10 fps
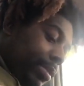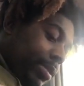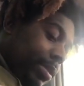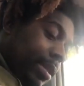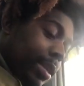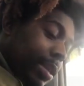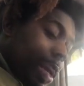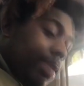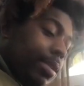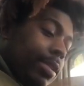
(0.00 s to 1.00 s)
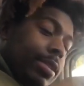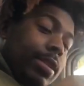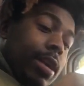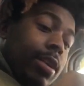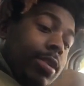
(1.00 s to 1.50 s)
They labeled it,
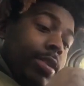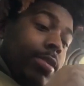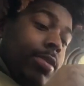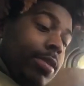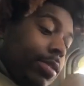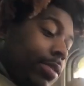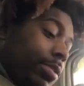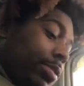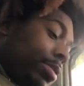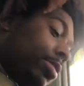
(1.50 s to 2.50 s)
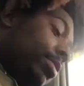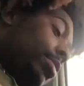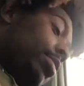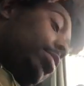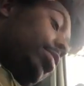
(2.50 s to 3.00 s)
color coded.
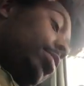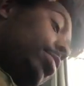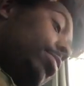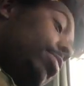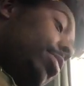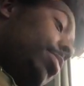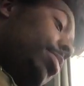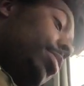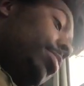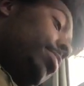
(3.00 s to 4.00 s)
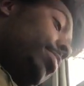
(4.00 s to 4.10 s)
Water pump.